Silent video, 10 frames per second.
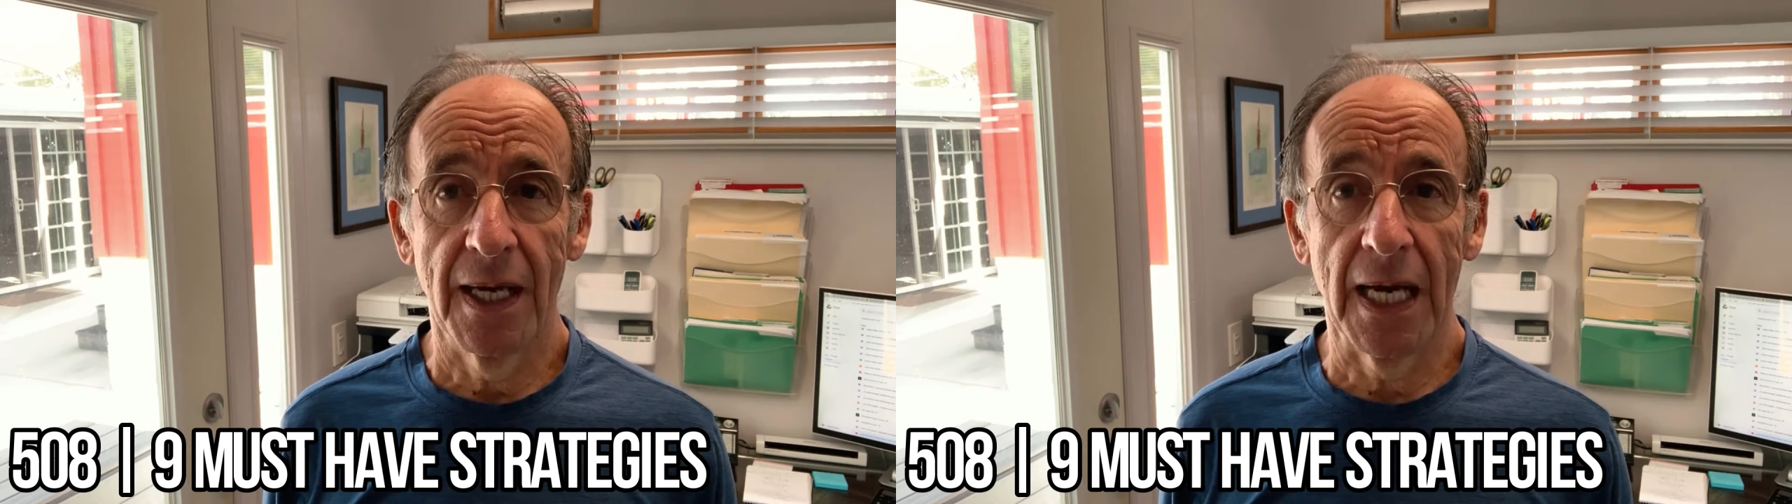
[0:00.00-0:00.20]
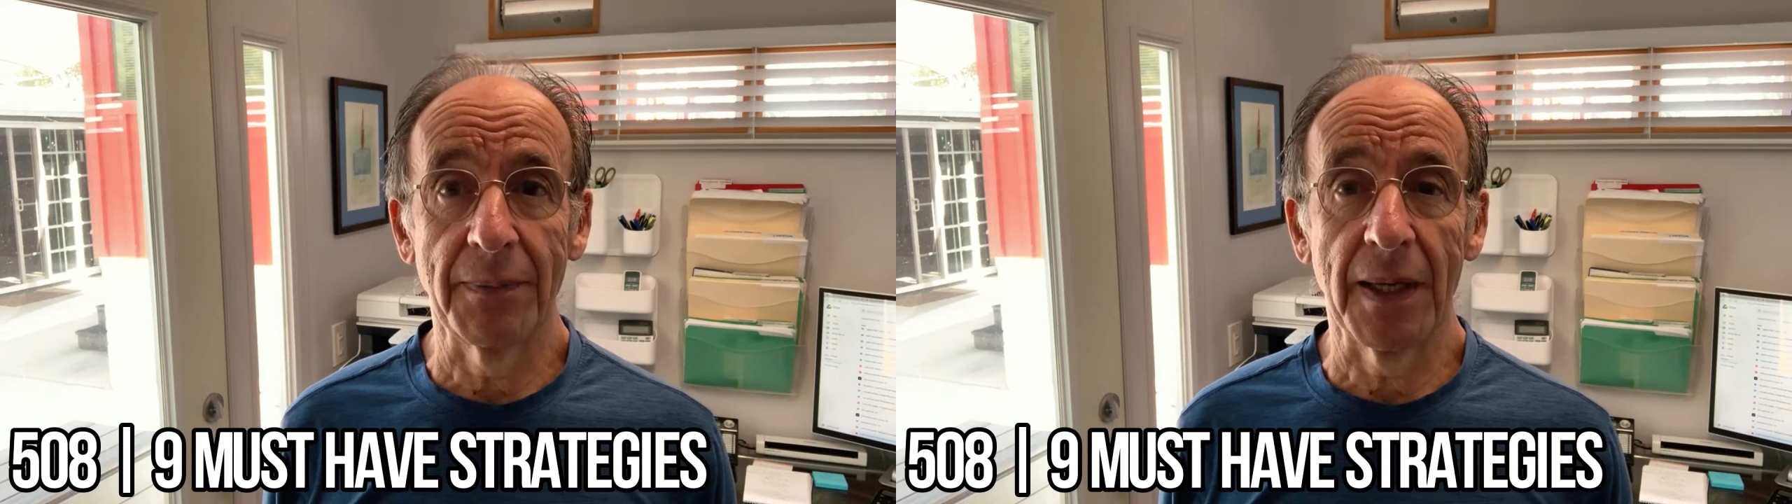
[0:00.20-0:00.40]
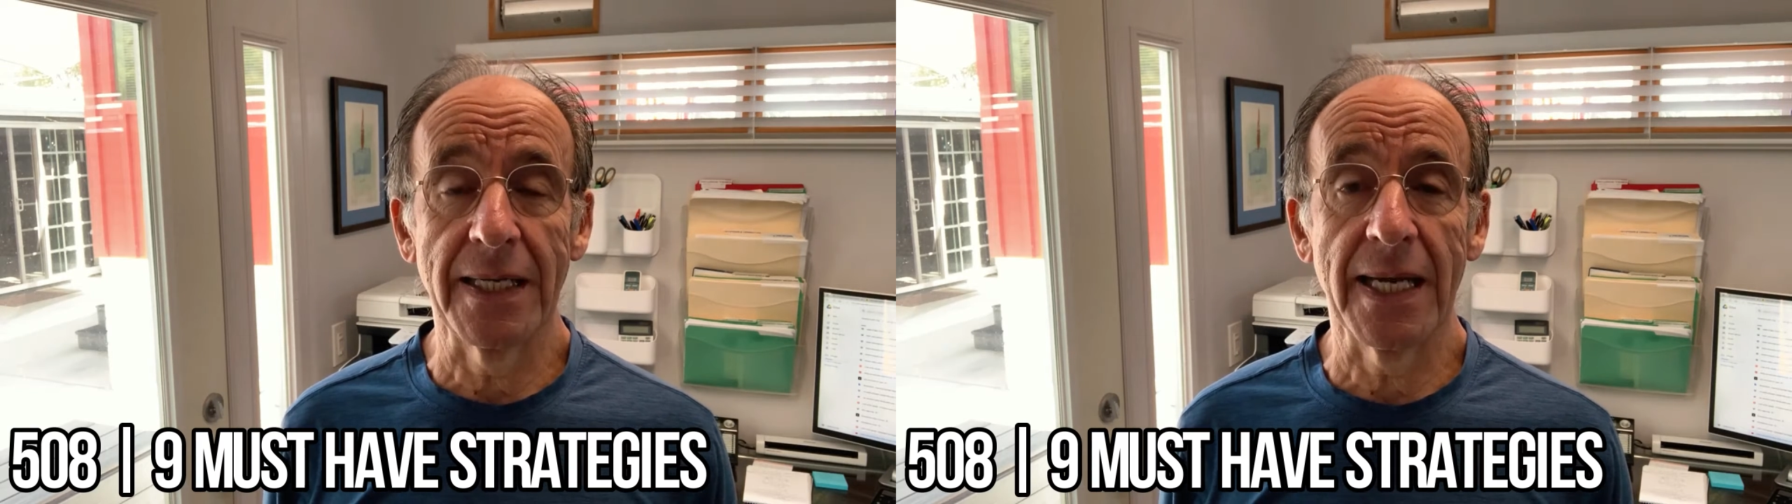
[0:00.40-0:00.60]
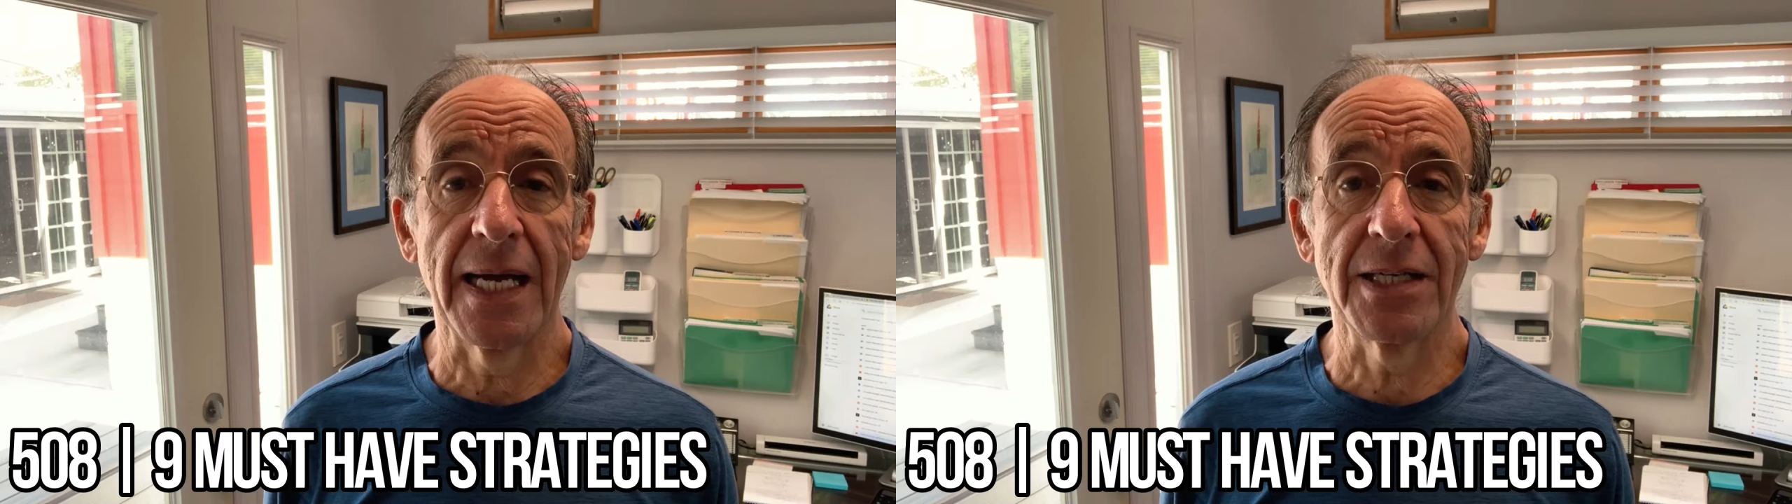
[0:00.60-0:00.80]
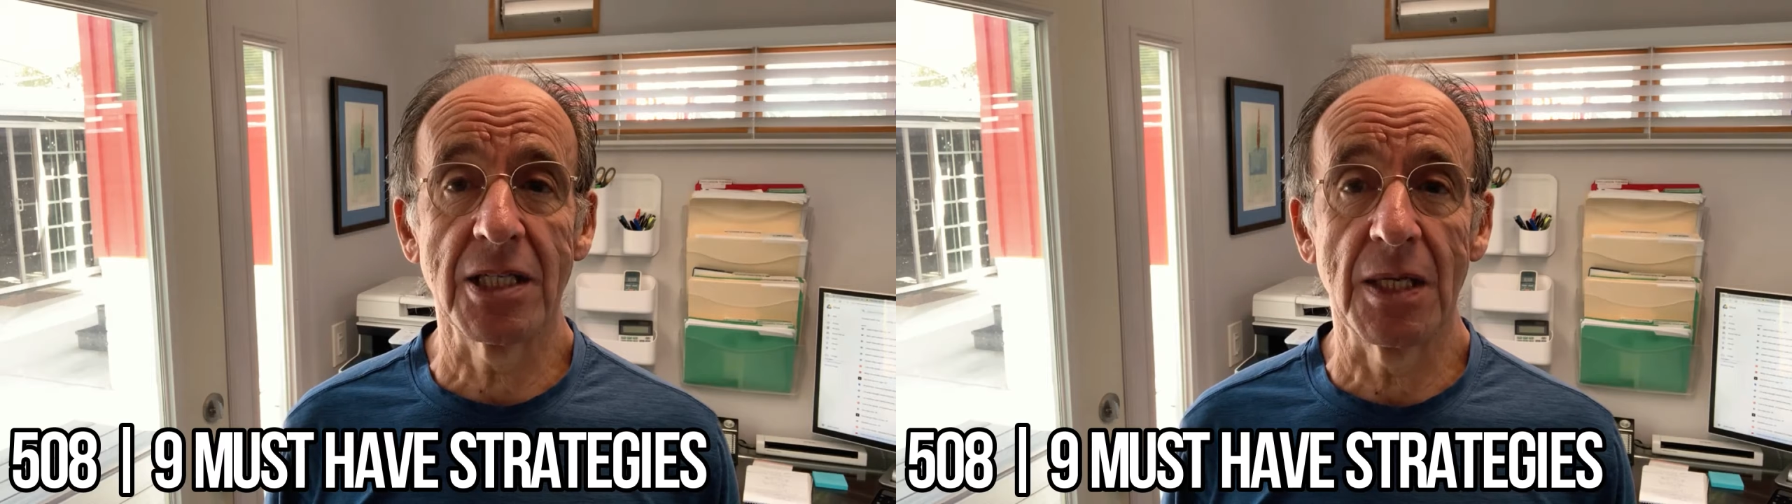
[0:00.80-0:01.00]
on my
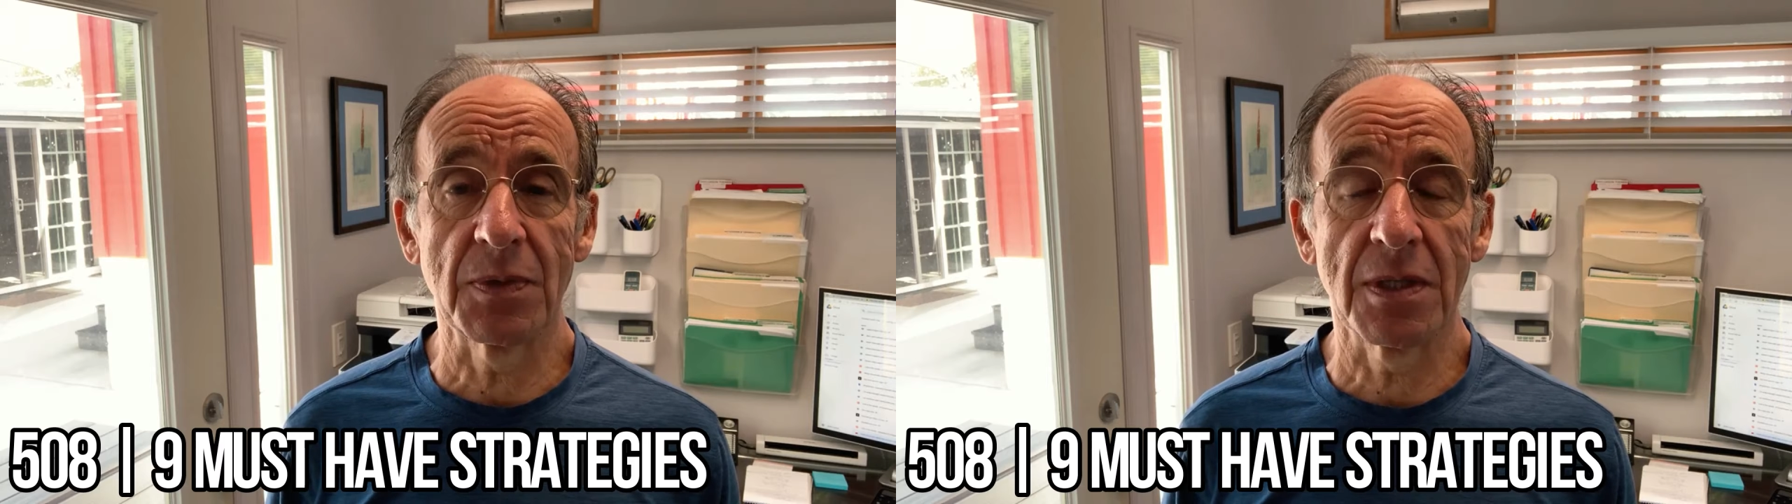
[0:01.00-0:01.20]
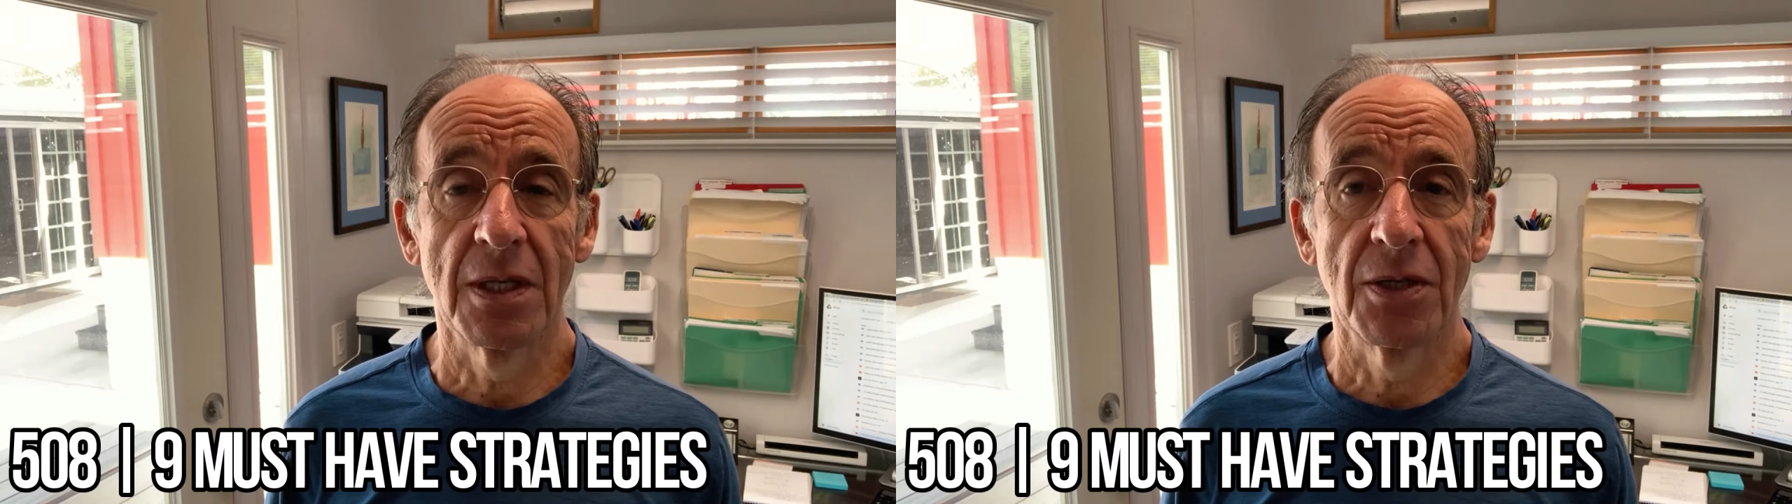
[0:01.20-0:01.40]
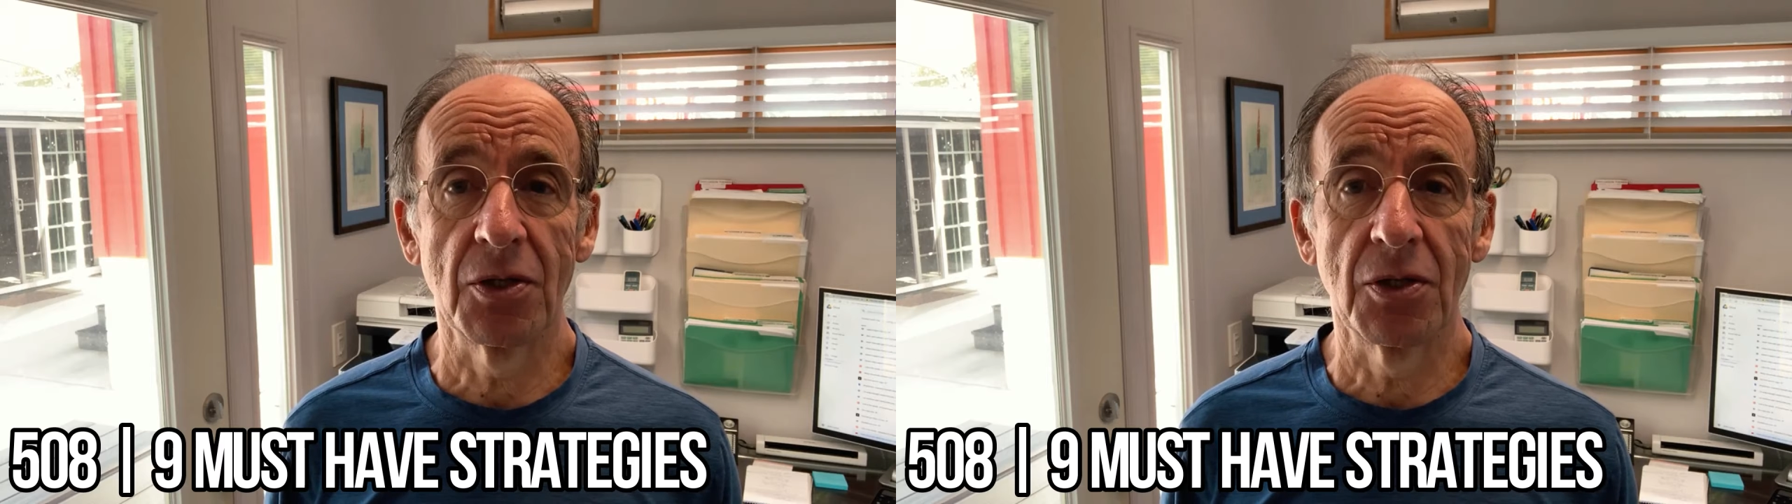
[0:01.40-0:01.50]
9 tips